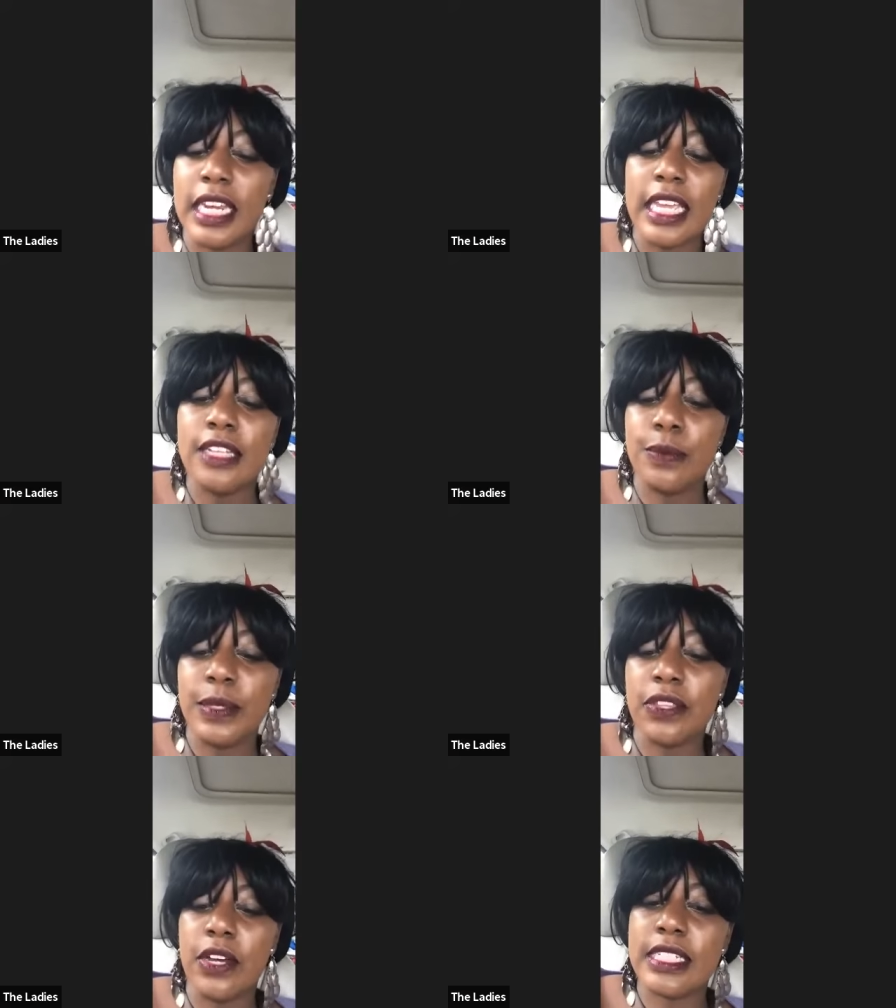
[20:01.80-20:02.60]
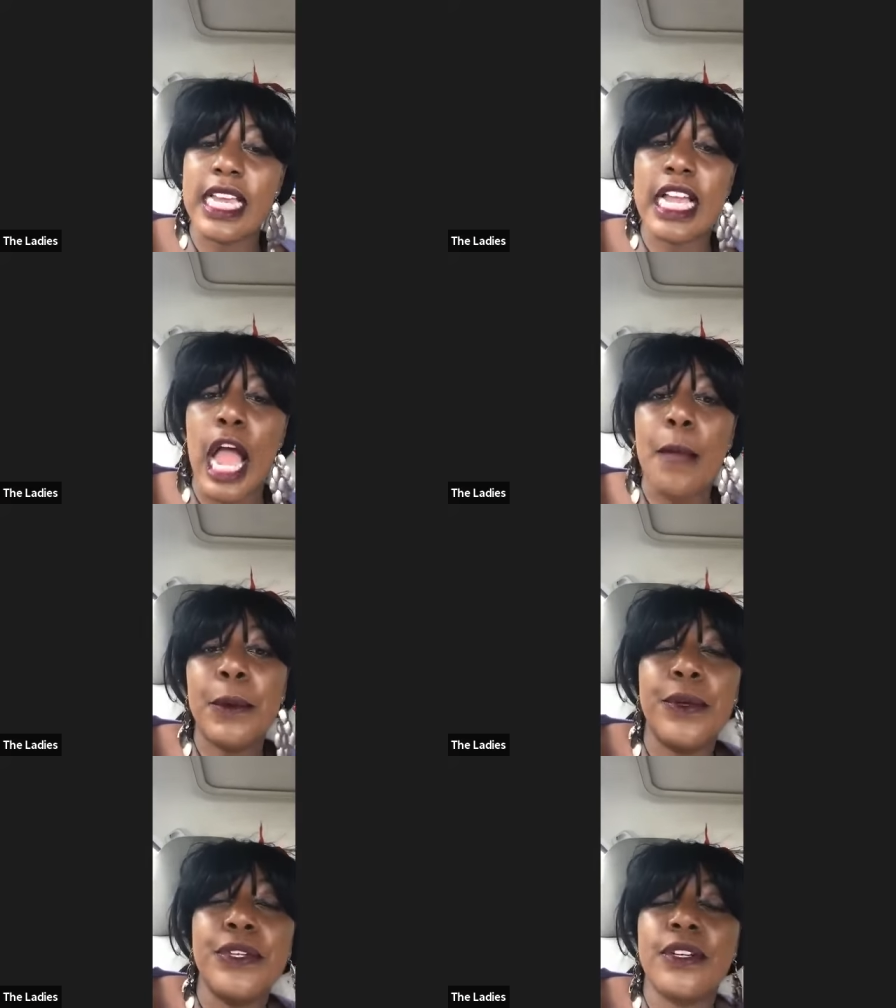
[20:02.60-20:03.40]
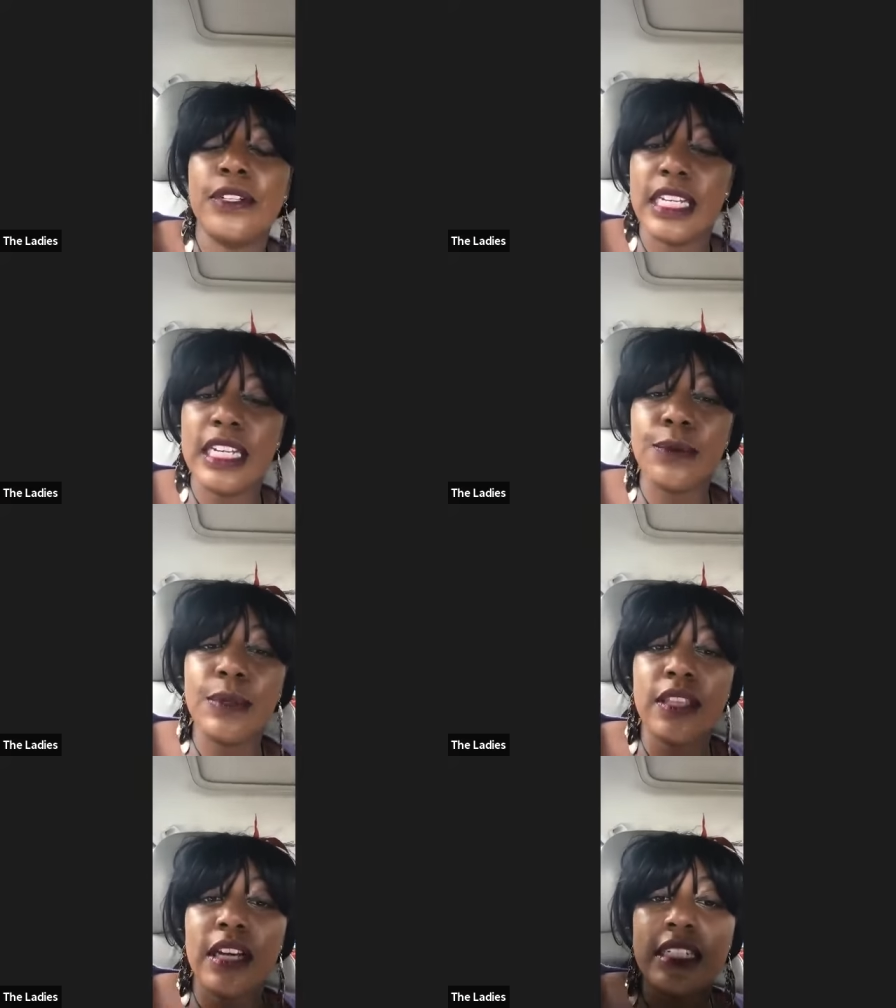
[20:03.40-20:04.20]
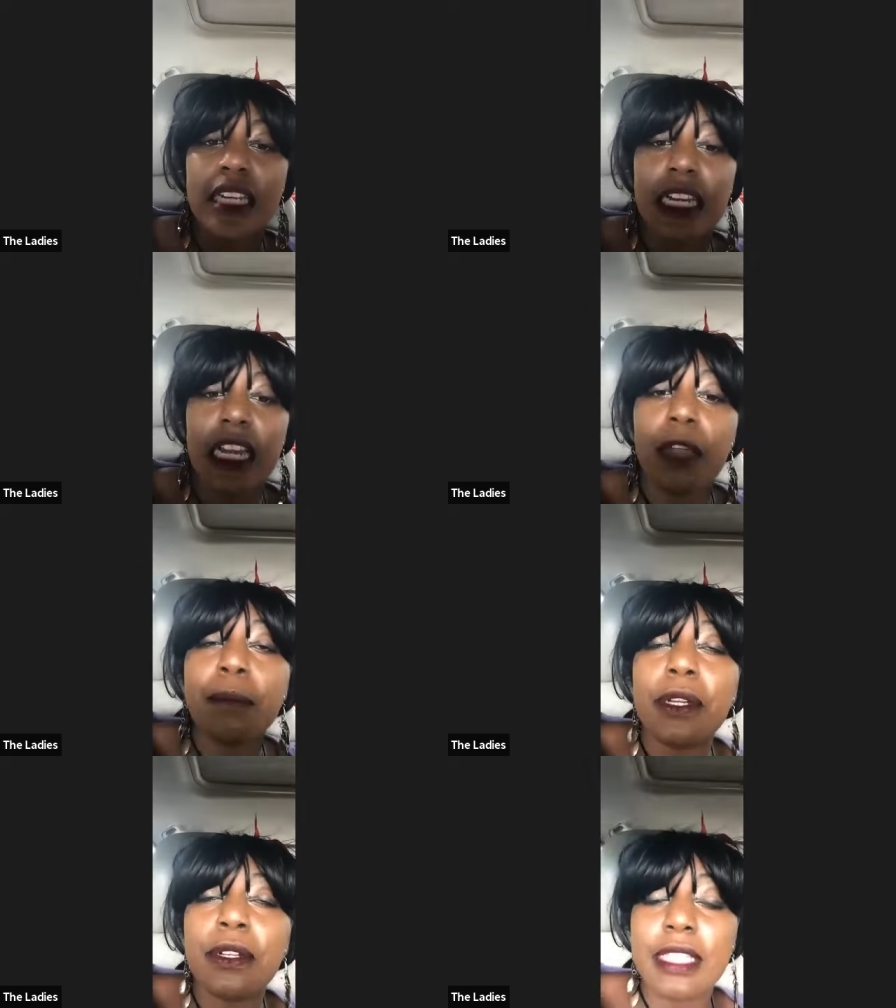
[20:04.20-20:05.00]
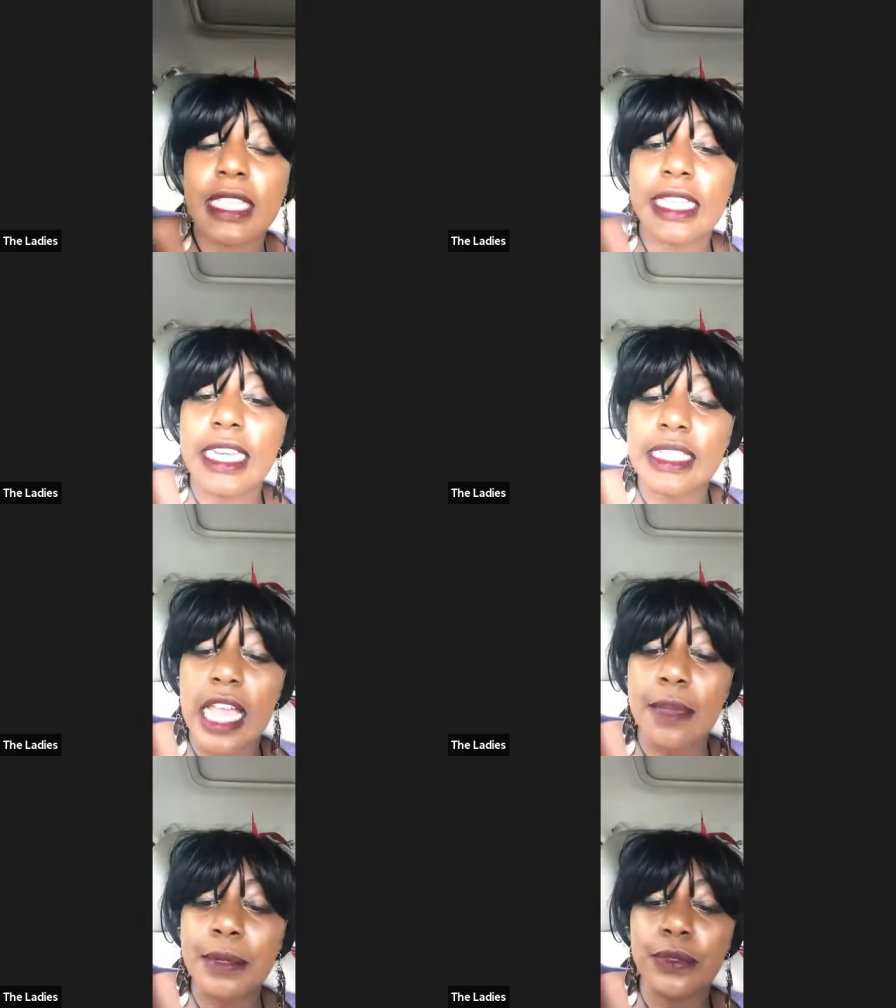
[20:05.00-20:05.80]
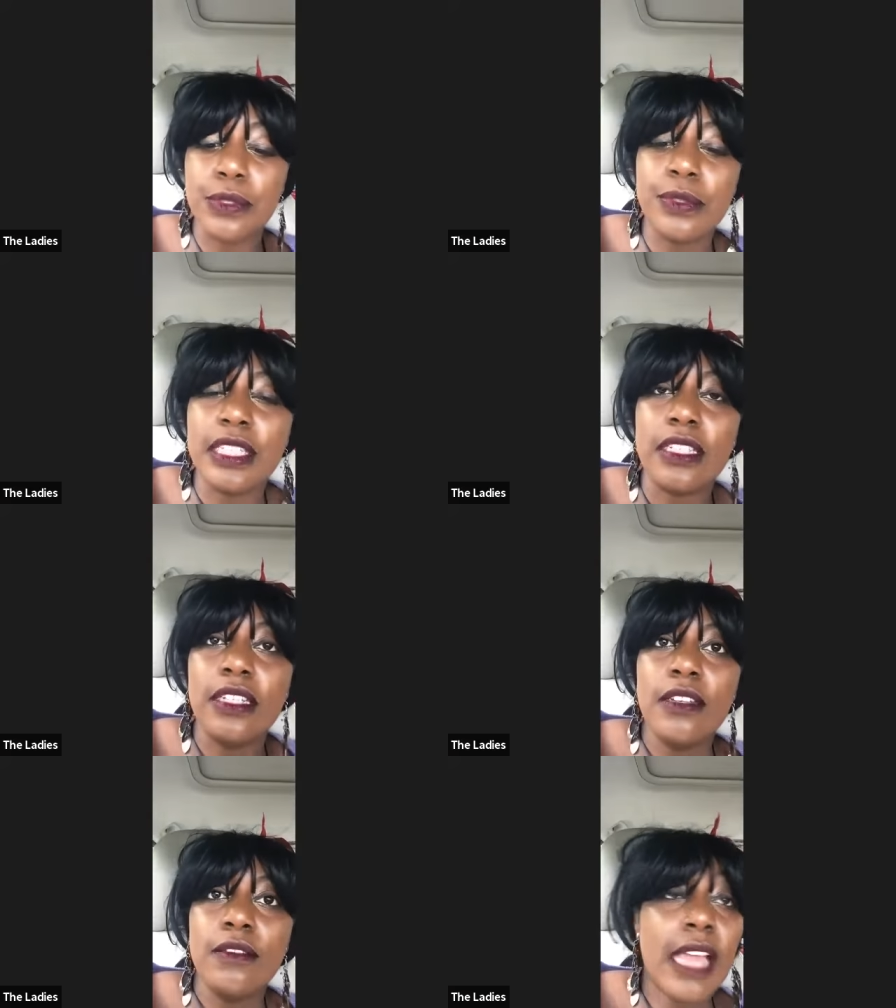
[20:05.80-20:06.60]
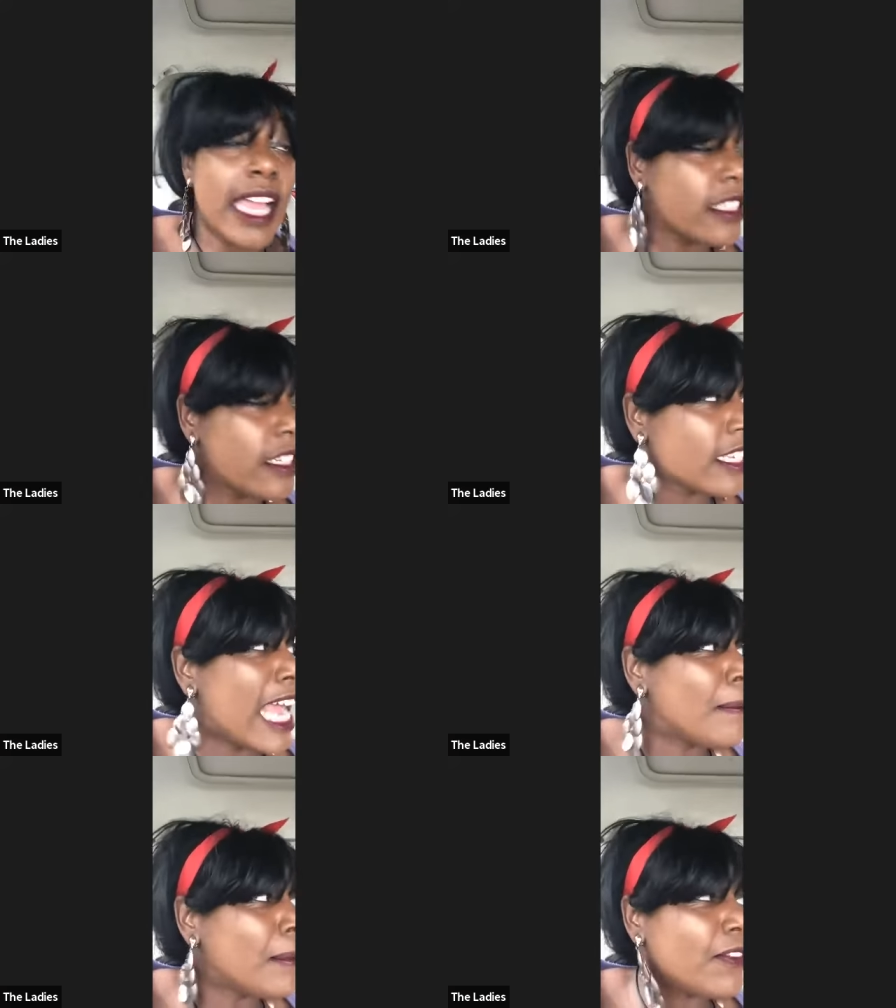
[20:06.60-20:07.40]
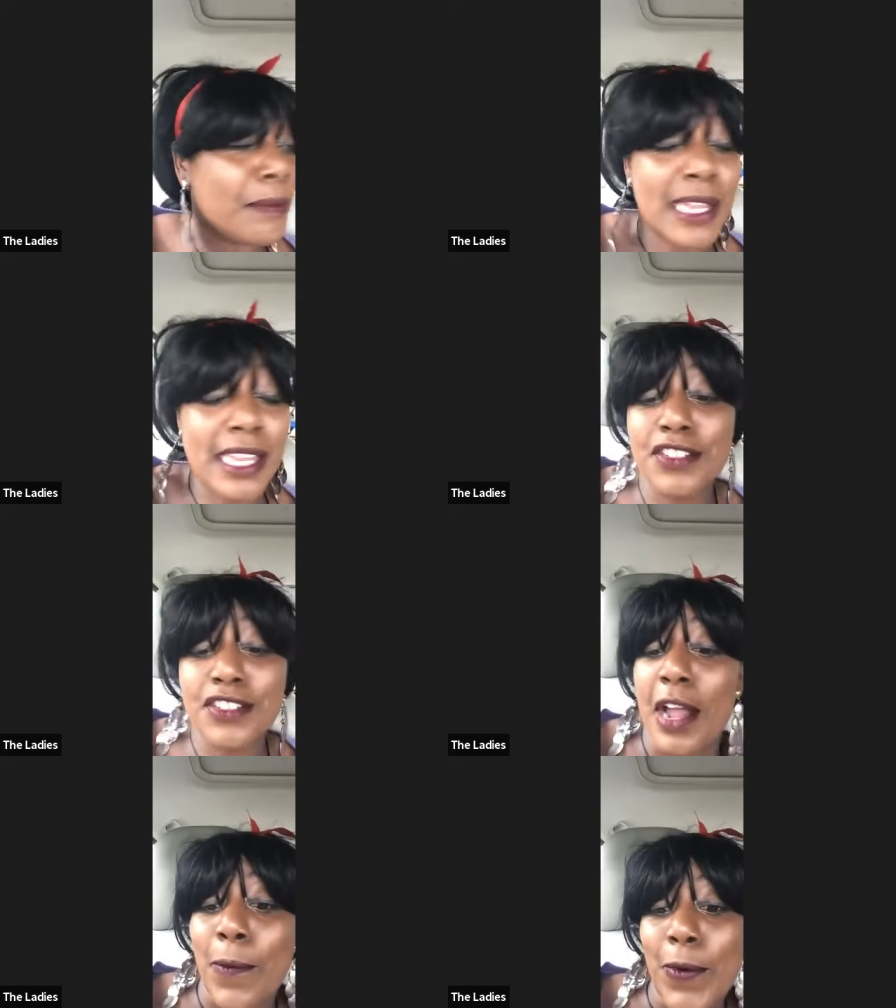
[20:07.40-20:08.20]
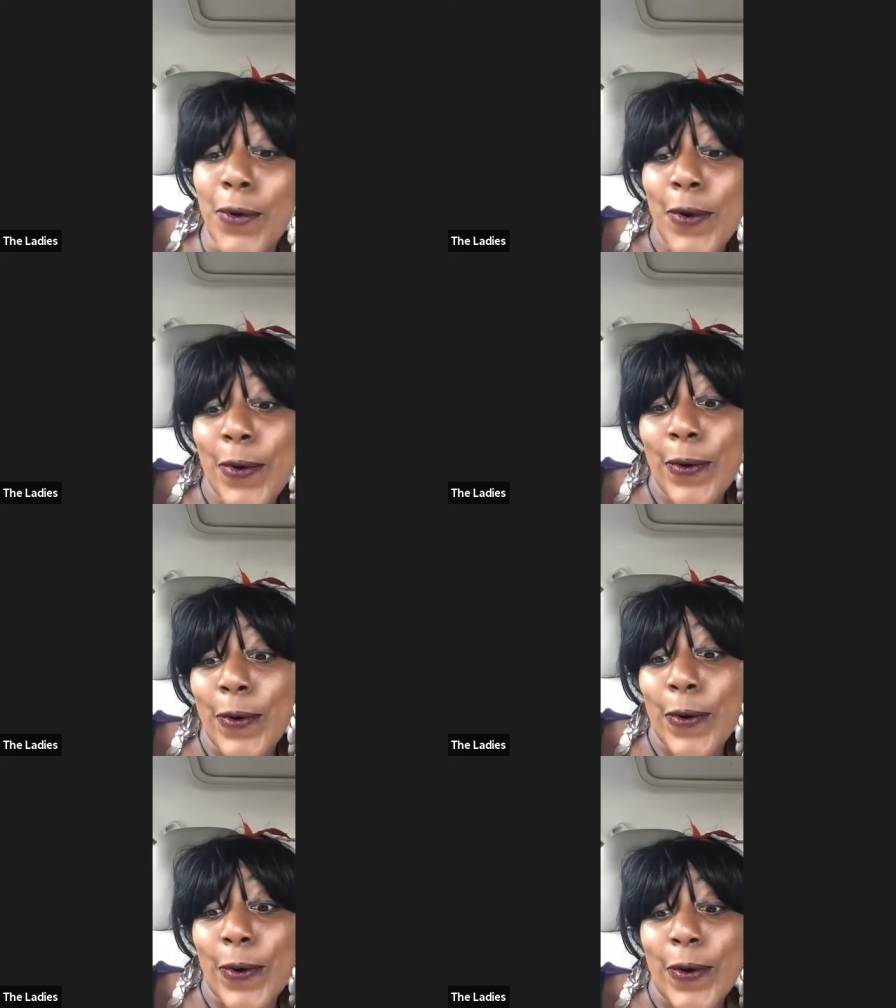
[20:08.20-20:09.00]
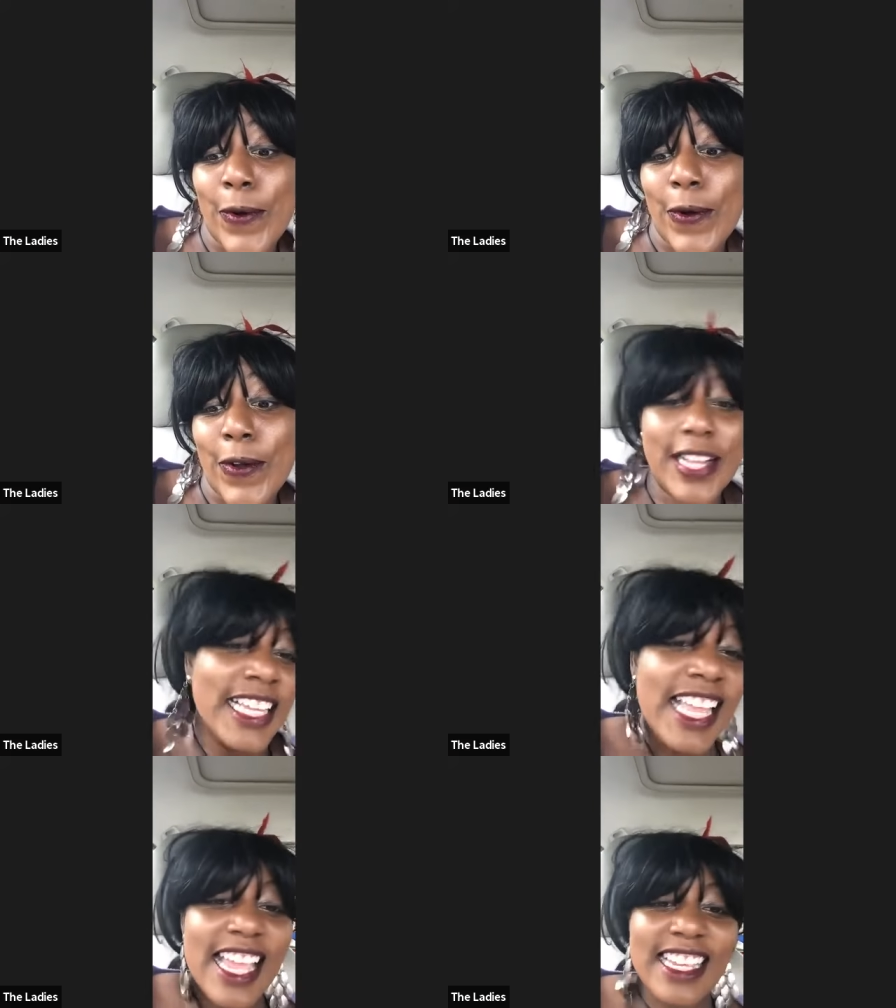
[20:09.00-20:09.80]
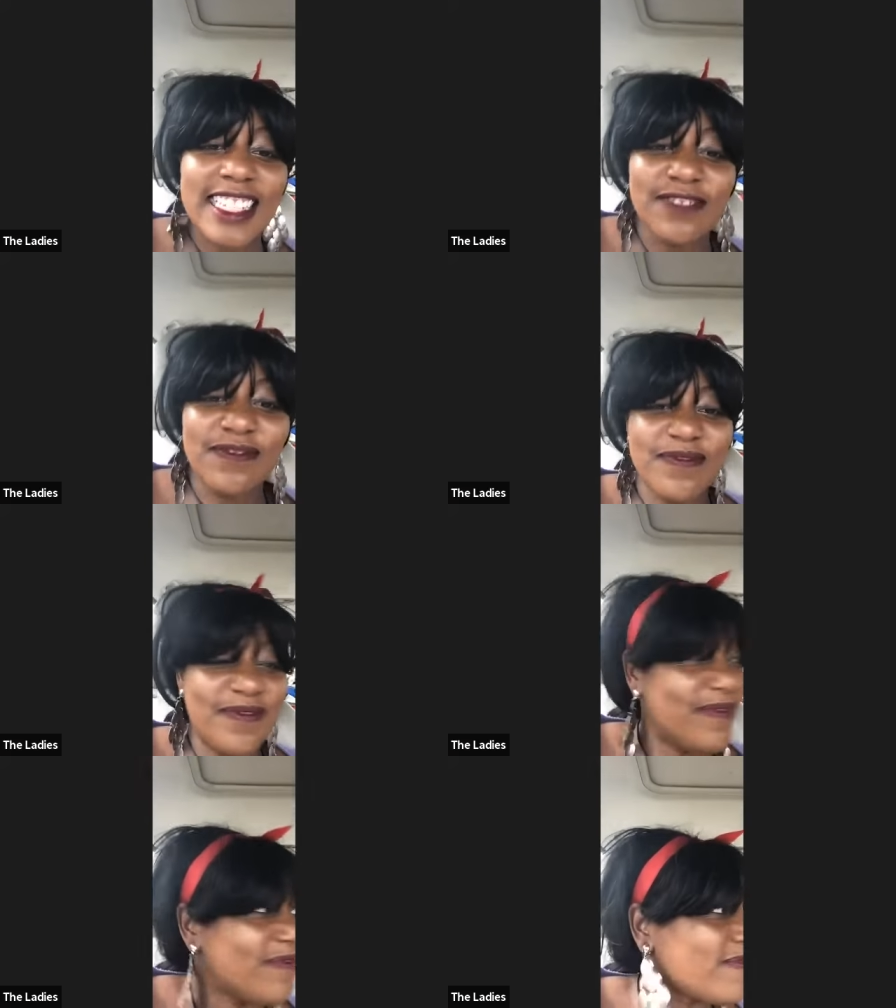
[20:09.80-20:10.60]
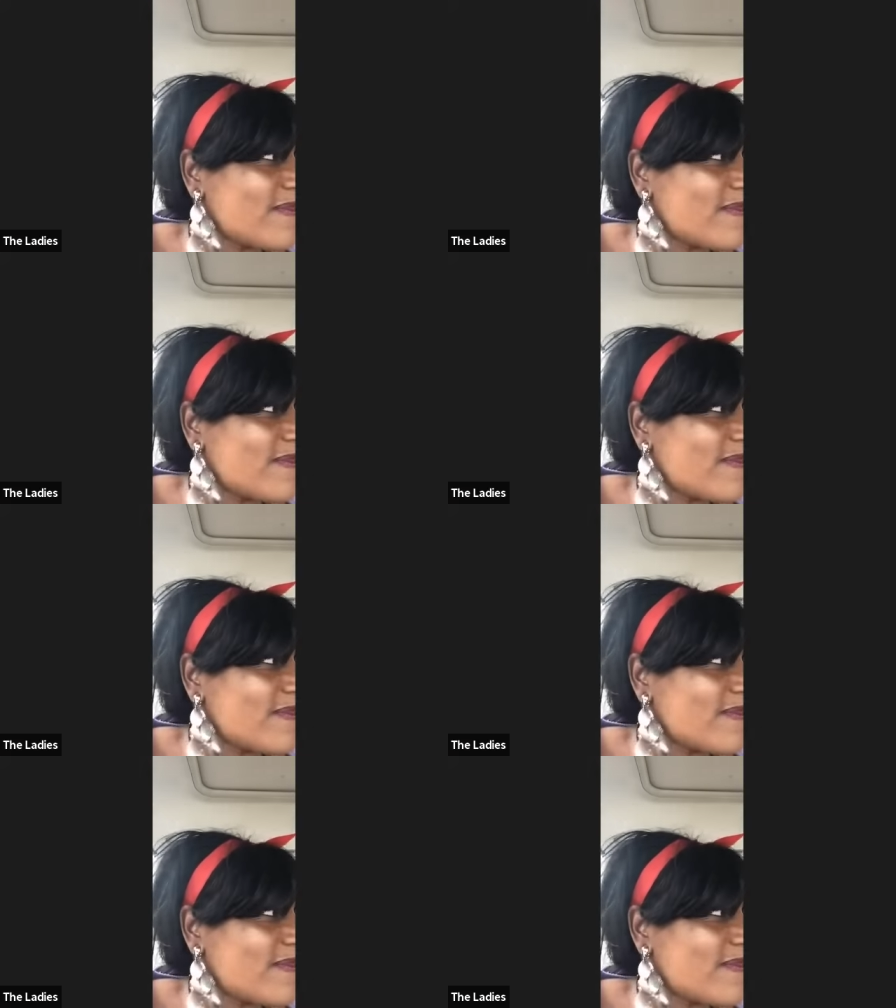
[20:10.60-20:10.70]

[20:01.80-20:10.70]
at andwethought.com. And when you go to andwethought.com, go to the ladies tab, go to the actually the top of the page now. Oh, Ooh. what? You, redesigned our